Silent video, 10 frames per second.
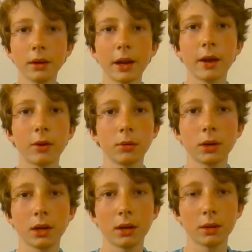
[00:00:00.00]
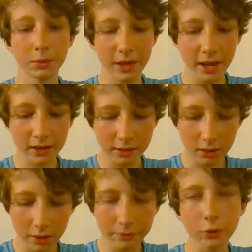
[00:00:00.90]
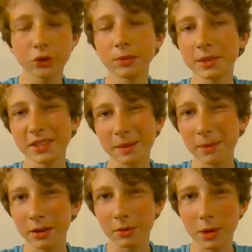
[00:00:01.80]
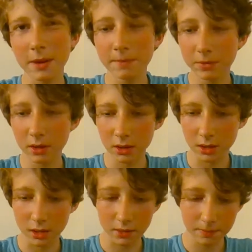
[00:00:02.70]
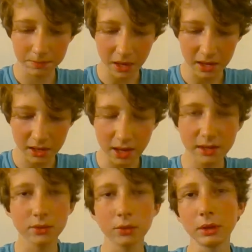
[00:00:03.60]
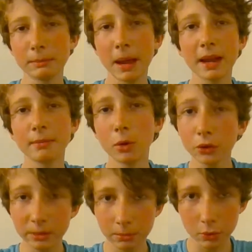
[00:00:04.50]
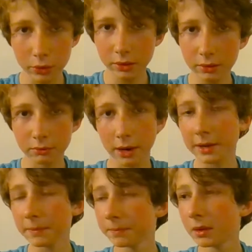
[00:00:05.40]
Now, with that little unfortunate mishap out of the way, I can get into the main, most important rating,